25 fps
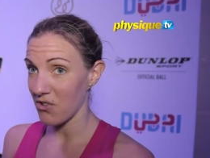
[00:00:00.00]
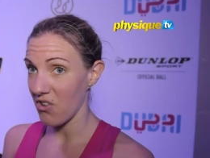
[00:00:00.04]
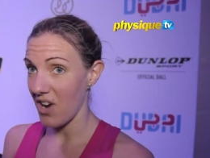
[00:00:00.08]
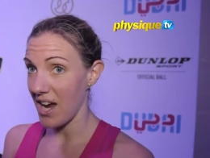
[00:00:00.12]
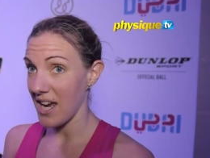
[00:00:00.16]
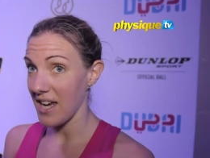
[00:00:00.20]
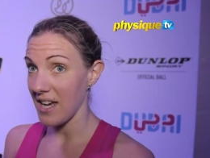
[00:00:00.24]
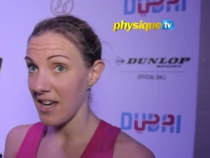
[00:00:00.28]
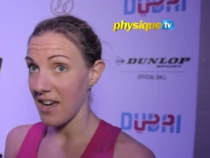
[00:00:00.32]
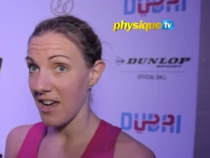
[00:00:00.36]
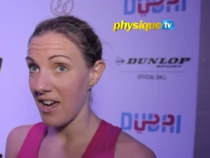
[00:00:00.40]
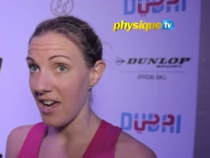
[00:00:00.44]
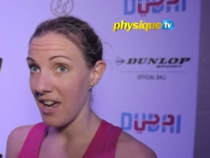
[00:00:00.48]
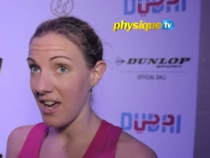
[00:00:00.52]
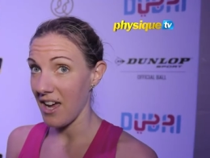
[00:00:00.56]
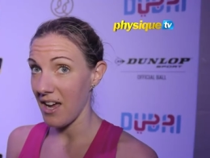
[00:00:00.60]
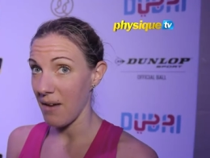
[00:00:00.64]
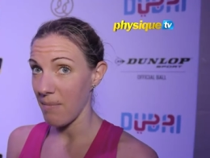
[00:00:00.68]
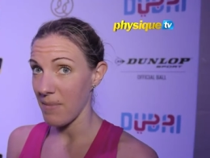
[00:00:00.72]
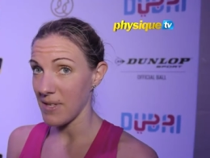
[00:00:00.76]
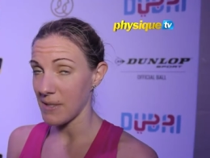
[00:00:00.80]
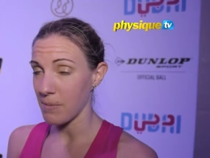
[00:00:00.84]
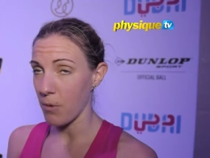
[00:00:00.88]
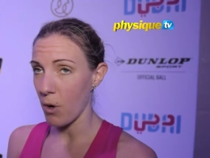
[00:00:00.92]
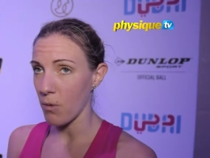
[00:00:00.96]
great.
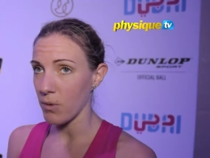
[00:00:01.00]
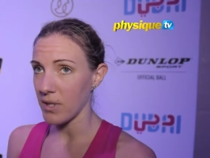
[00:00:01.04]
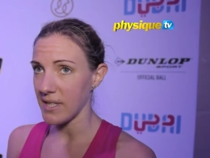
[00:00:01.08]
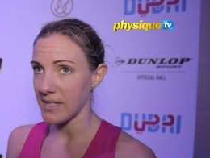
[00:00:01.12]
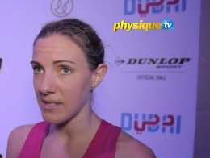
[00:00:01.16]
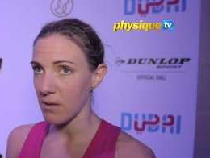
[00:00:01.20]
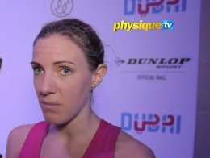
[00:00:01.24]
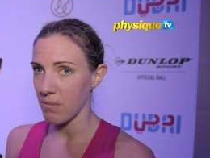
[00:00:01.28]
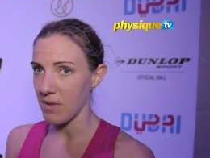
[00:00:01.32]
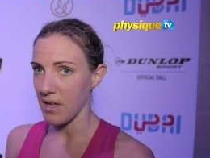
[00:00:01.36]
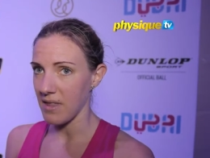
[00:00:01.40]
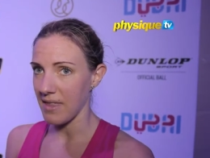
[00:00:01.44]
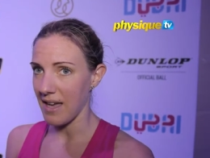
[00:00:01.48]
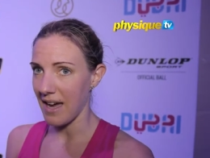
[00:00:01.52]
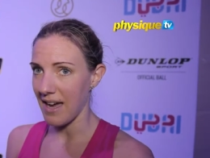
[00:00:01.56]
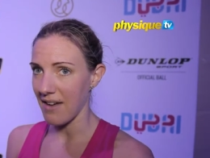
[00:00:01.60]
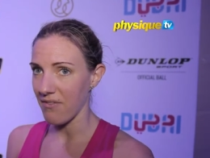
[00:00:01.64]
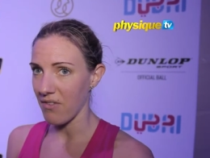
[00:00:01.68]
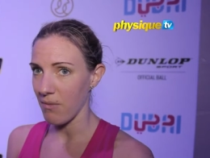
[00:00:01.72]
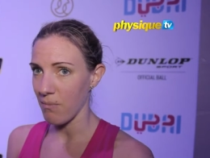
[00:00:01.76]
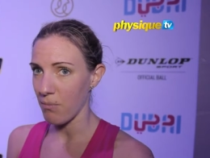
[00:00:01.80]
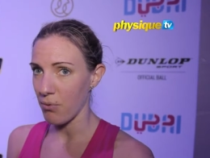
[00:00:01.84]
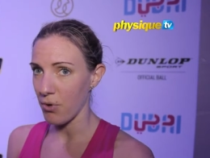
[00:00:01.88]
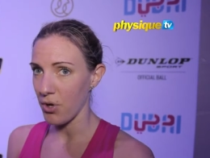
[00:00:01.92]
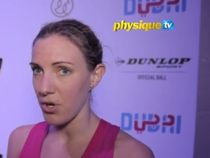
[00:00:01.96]
Um, it's probably something that
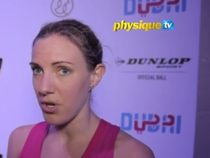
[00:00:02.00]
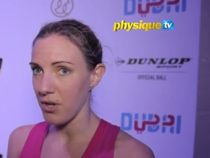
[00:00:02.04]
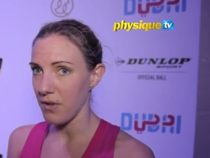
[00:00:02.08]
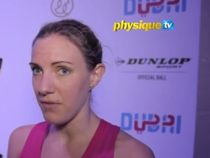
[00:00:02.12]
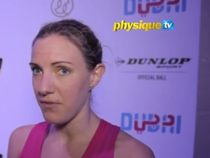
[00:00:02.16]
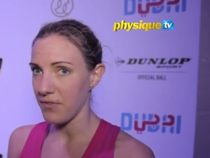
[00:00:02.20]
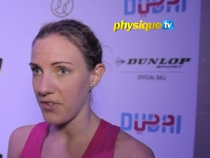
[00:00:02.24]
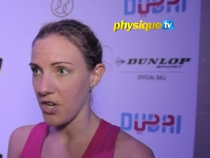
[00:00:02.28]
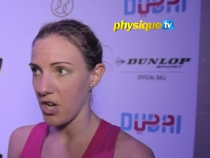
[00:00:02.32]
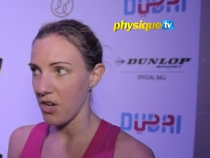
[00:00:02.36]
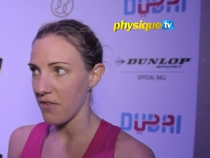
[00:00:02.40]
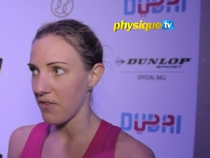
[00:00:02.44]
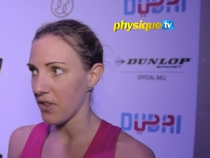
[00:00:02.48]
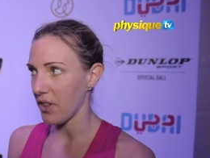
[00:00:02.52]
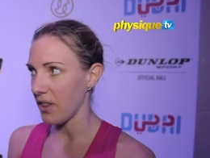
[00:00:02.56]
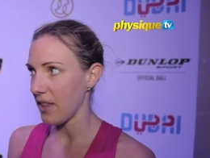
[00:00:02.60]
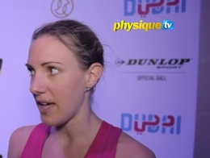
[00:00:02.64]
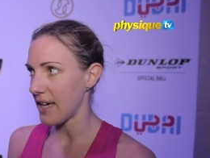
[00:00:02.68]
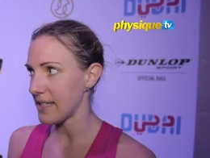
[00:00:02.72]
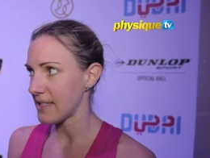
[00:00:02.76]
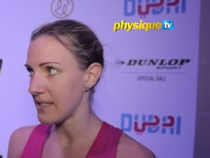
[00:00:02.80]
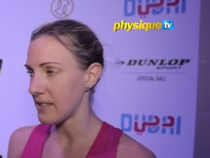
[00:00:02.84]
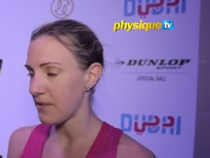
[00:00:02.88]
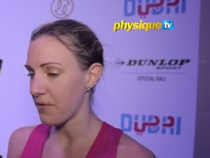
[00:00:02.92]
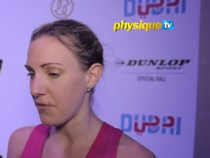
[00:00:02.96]
I've improved over the
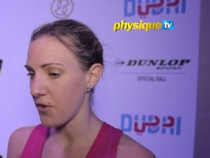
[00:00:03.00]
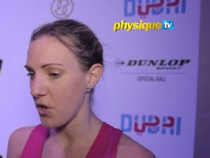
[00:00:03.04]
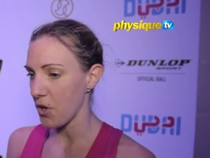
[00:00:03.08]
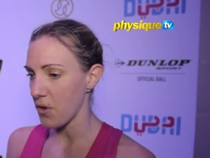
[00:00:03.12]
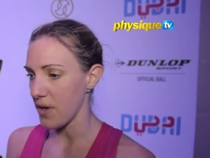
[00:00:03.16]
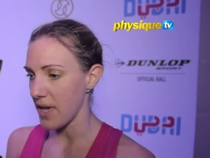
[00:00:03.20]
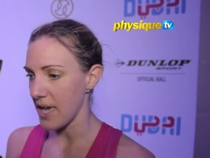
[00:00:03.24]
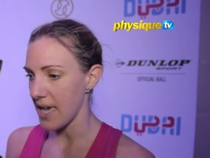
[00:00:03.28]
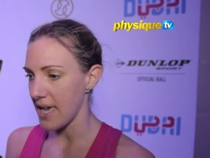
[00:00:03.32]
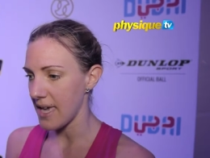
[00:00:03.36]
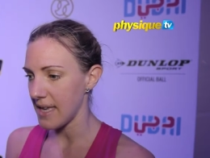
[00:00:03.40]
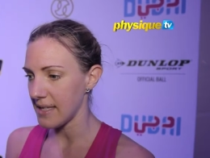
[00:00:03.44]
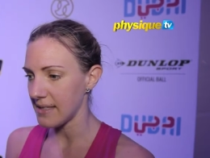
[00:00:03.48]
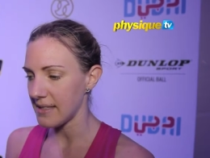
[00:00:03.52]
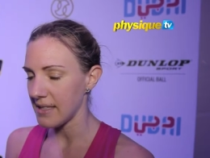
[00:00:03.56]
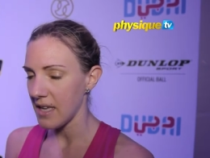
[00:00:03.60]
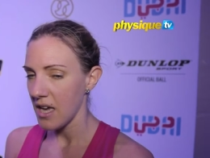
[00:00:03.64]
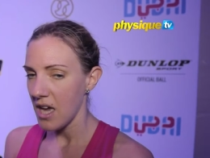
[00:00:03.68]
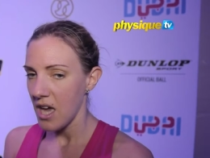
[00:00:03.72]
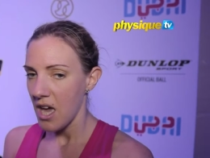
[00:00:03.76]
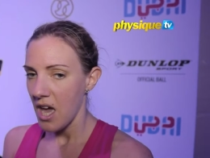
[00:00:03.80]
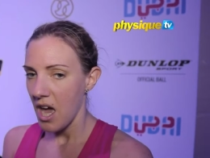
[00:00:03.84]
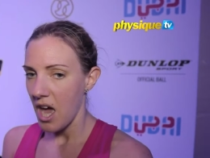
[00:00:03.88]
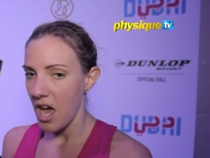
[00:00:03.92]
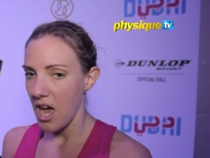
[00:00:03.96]
last few years,
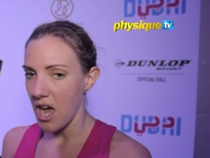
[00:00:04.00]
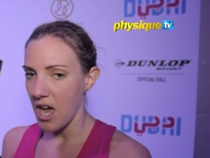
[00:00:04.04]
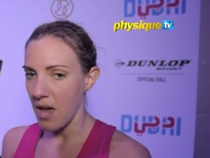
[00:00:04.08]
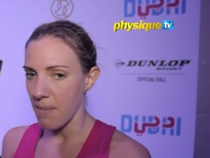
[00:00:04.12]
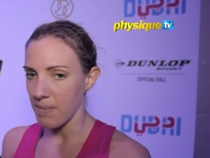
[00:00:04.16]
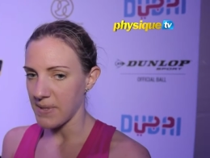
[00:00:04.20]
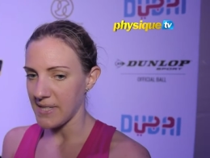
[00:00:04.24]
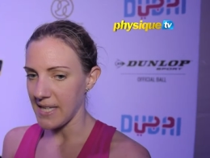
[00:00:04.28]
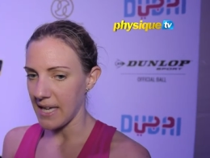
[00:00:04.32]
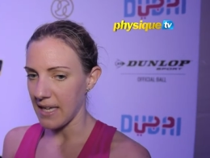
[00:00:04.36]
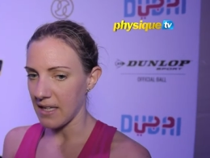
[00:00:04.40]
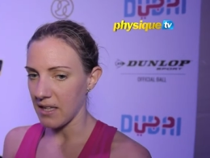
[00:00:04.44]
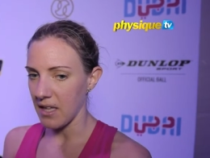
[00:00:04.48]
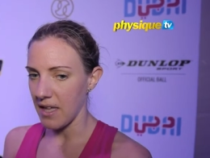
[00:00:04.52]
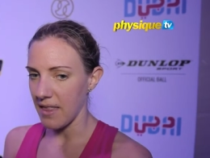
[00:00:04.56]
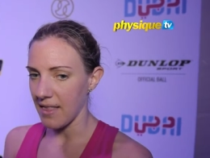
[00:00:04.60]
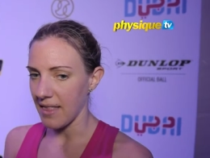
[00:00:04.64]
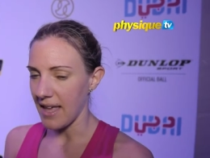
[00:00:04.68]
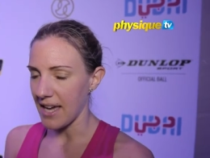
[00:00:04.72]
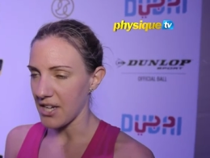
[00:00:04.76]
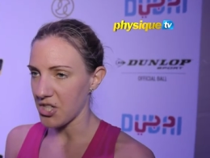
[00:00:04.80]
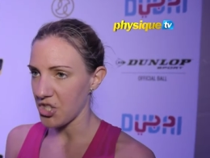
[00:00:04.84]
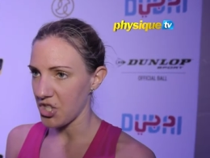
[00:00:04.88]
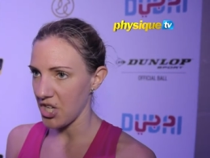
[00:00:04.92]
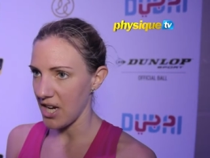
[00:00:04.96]
um, particularly the
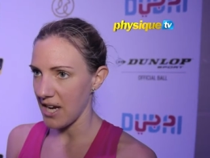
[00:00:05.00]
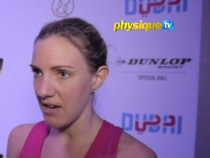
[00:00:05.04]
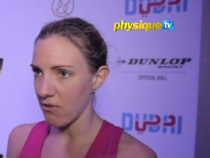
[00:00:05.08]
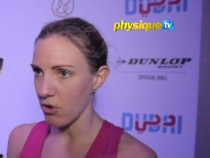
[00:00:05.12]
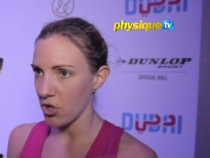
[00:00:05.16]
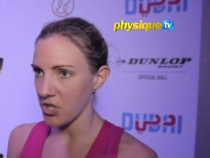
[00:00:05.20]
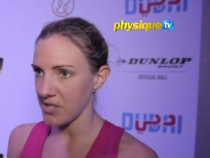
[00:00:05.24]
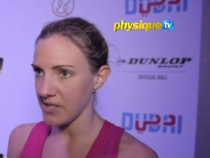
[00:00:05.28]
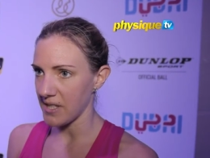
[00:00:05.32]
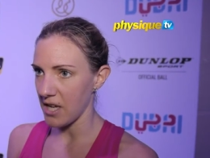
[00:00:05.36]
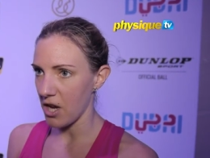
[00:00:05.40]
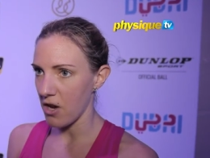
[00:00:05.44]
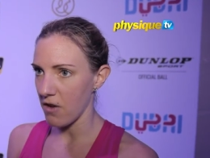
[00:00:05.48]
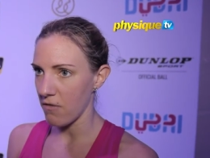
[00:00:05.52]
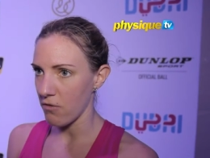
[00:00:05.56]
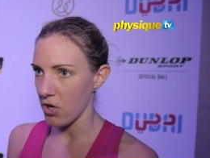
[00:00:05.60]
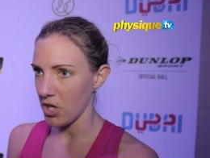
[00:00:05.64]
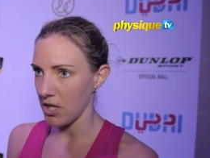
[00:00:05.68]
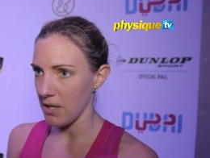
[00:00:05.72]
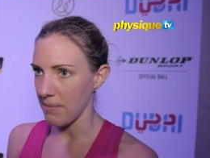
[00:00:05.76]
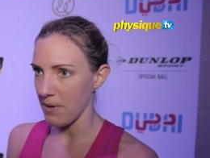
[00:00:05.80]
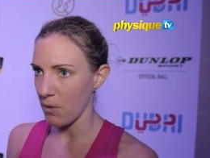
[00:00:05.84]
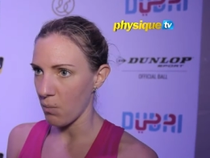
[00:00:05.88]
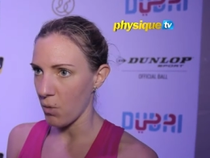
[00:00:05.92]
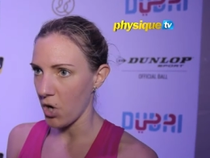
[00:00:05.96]
last year or so. I've
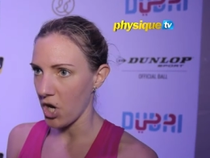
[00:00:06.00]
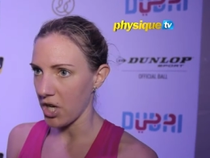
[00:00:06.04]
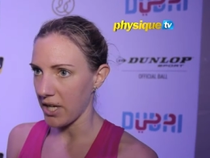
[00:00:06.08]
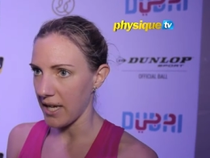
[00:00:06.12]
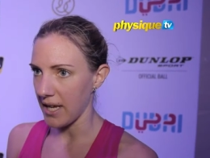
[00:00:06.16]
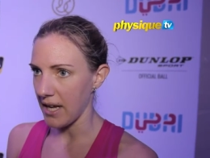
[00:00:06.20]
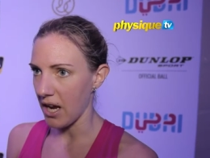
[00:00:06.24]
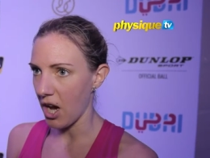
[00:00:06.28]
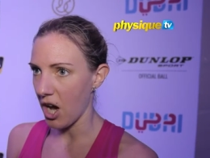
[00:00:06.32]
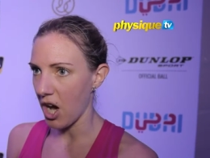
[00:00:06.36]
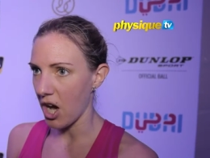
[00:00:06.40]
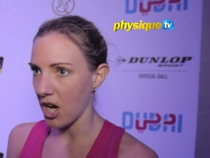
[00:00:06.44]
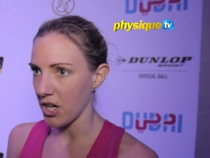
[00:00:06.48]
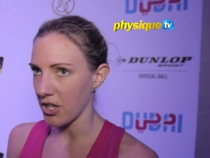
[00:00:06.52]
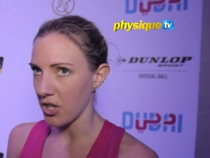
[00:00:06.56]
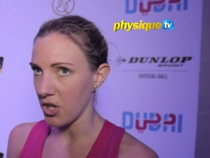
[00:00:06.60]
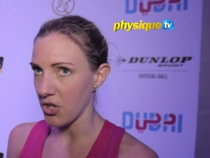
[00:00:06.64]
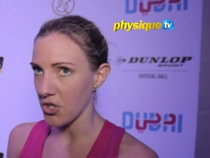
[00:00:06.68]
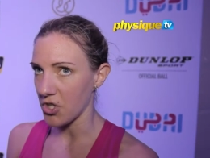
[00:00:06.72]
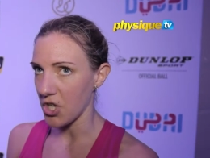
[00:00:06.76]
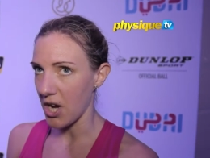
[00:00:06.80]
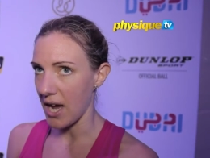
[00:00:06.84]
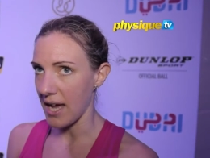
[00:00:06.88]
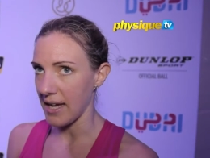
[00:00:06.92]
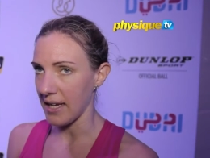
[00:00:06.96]
really been working hard
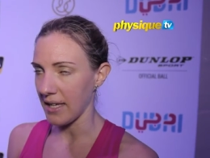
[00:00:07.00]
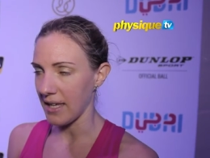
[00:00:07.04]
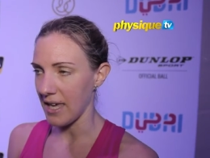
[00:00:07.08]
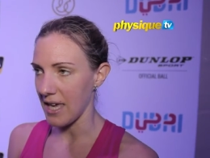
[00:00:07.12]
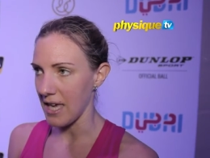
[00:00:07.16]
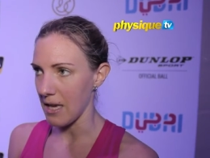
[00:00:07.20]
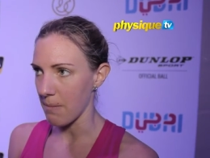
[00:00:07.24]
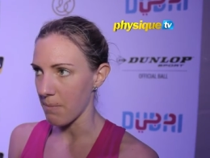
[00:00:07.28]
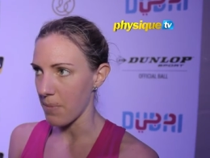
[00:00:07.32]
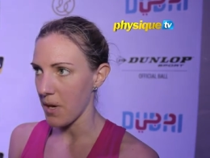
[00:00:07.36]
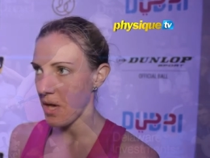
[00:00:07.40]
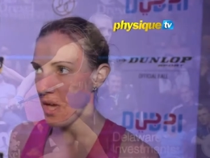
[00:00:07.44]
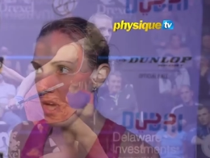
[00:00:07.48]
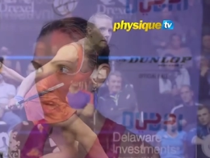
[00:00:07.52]
on trying to keep,